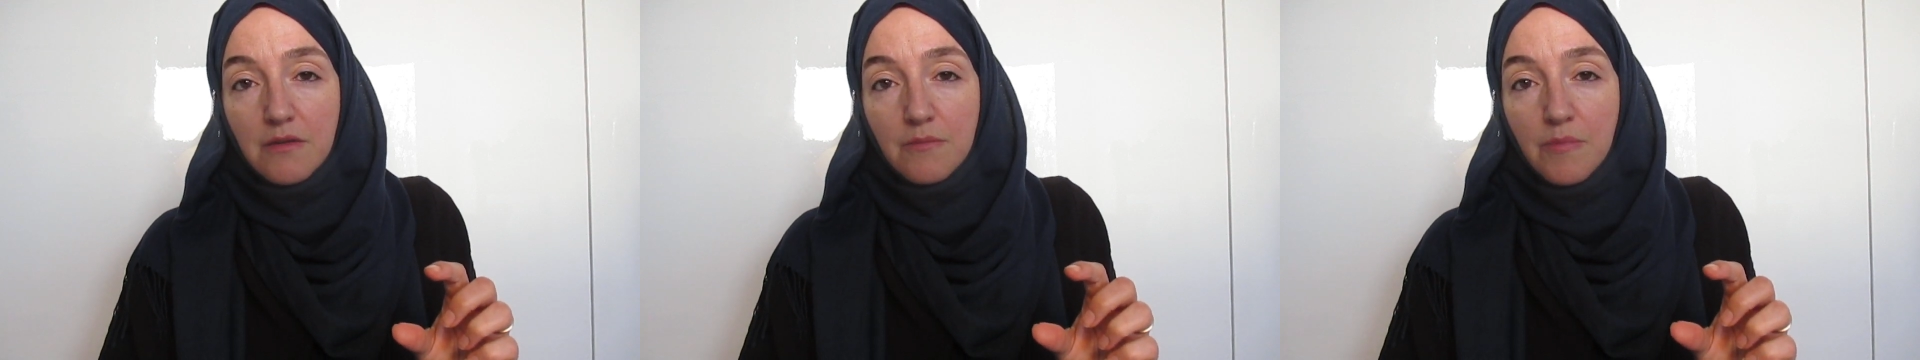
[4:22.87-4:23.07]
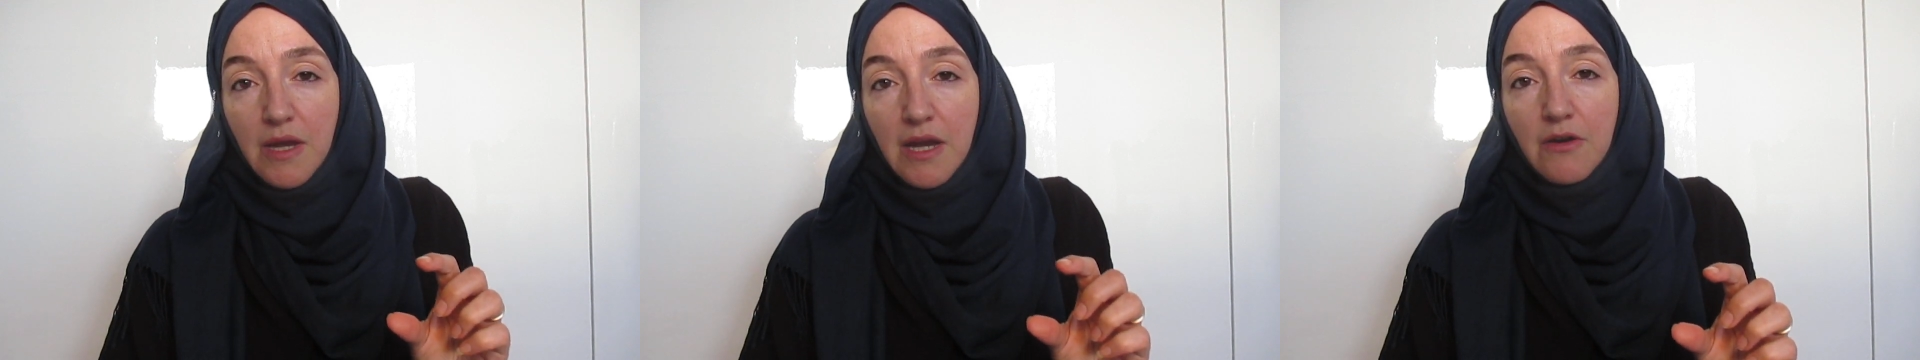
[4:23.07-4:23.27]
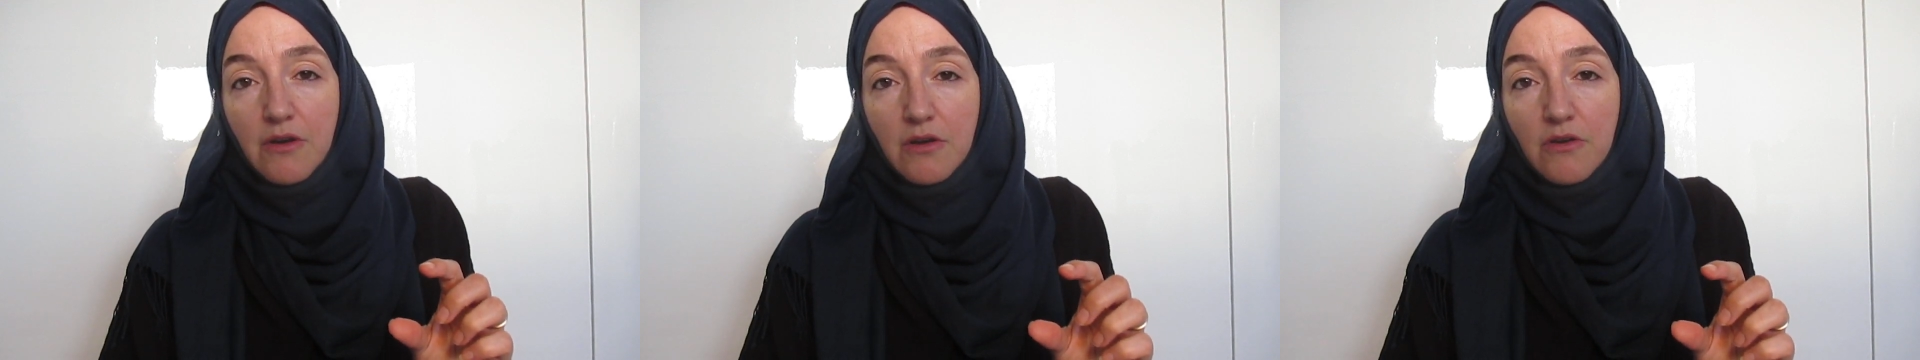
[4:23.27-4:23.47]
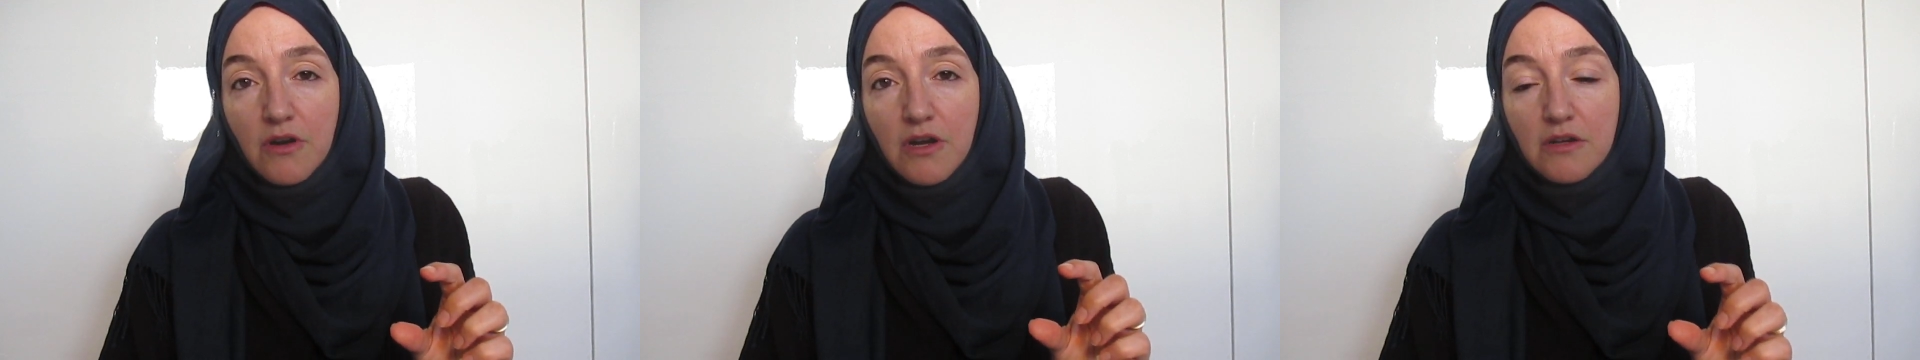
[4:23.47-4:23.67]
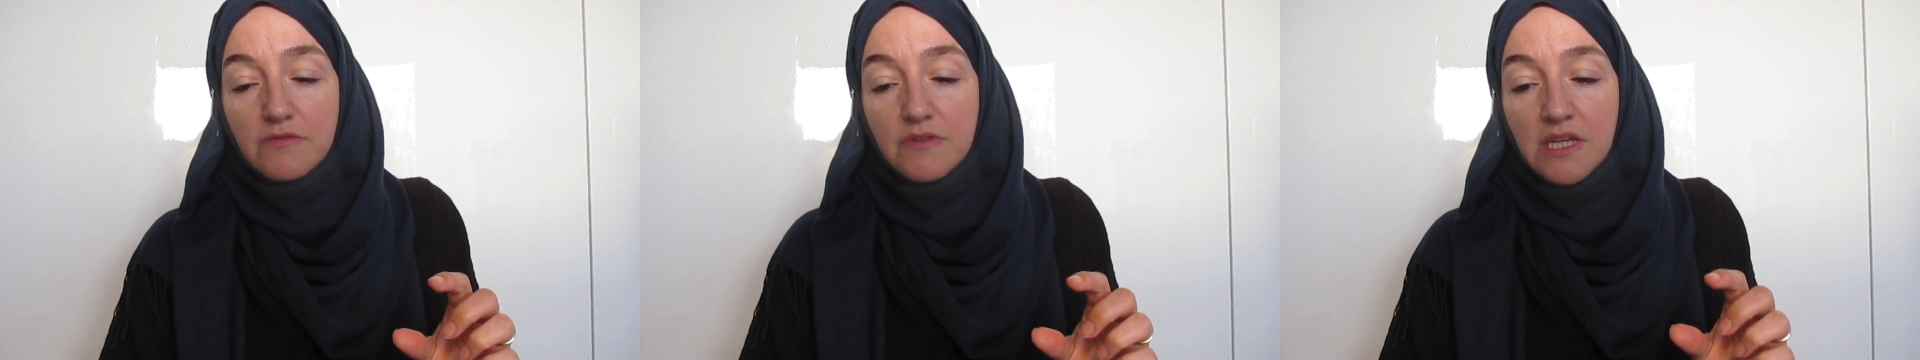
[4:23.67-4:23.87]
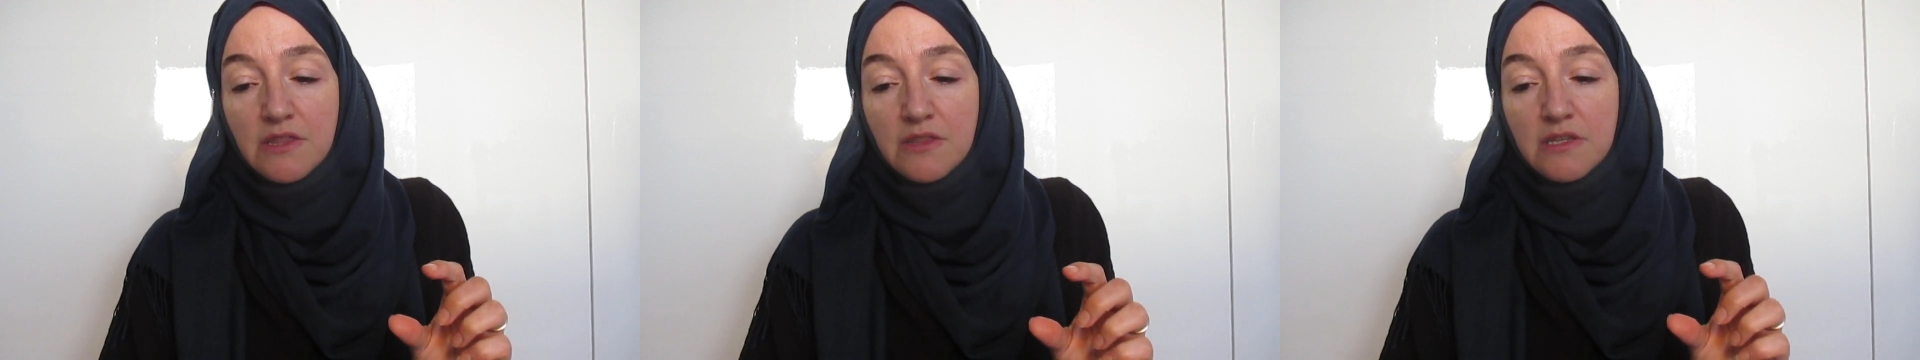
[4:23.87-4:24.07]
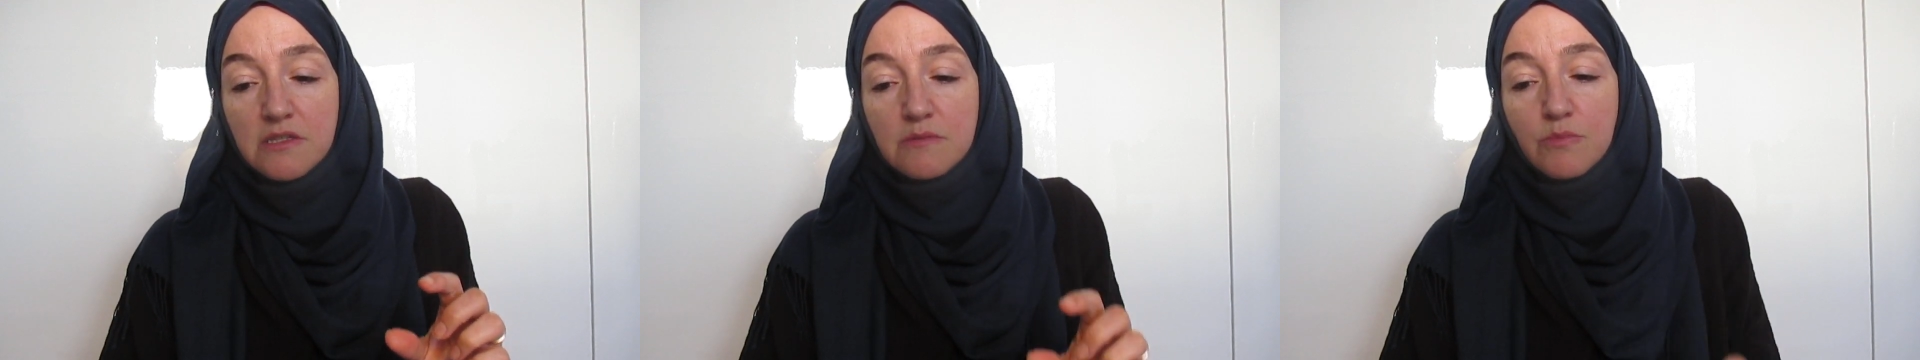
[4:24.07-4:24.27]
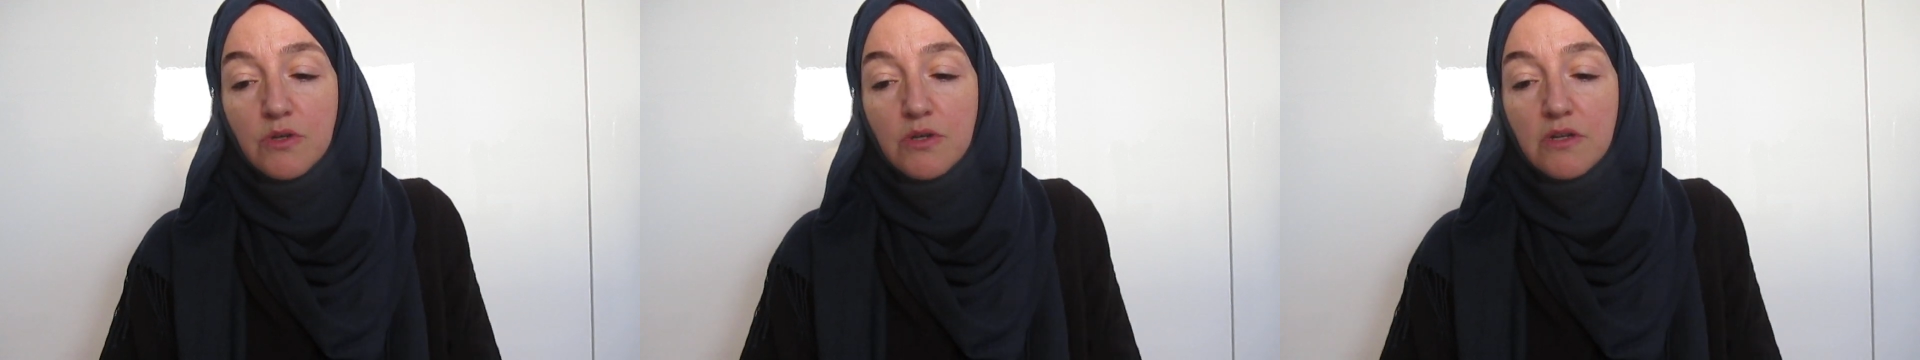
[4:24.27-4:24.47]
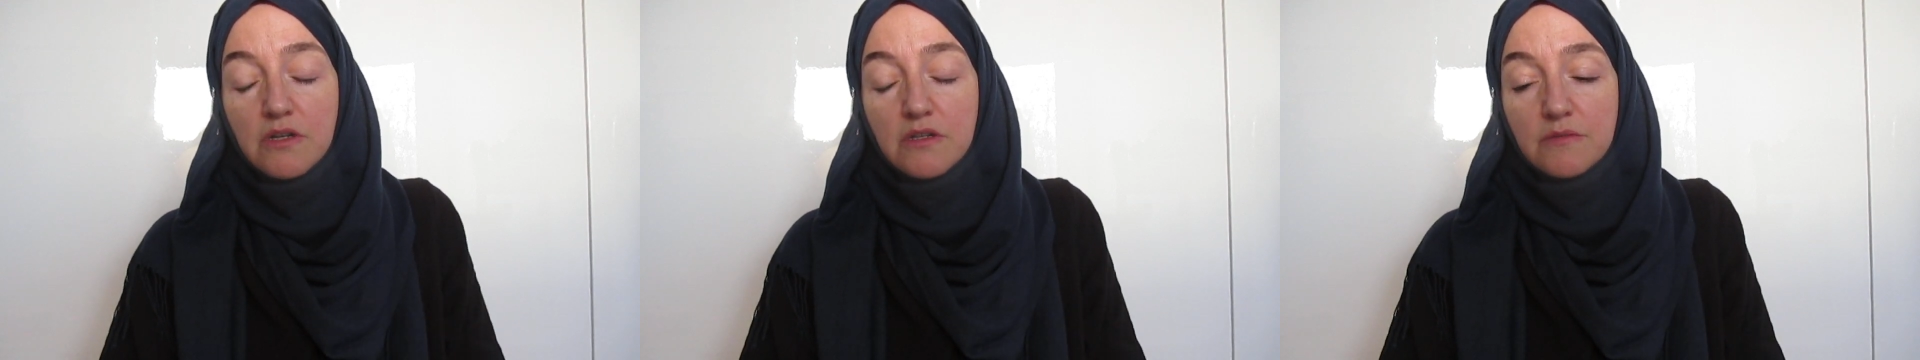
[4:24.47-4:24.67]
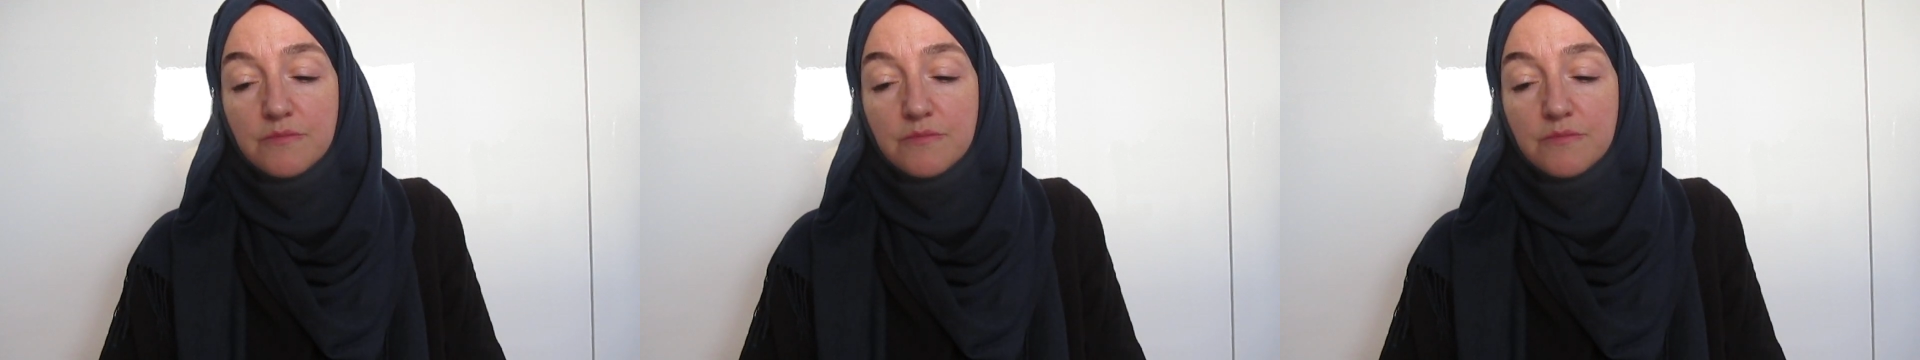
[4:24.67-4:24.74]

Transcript: paragraph in this book,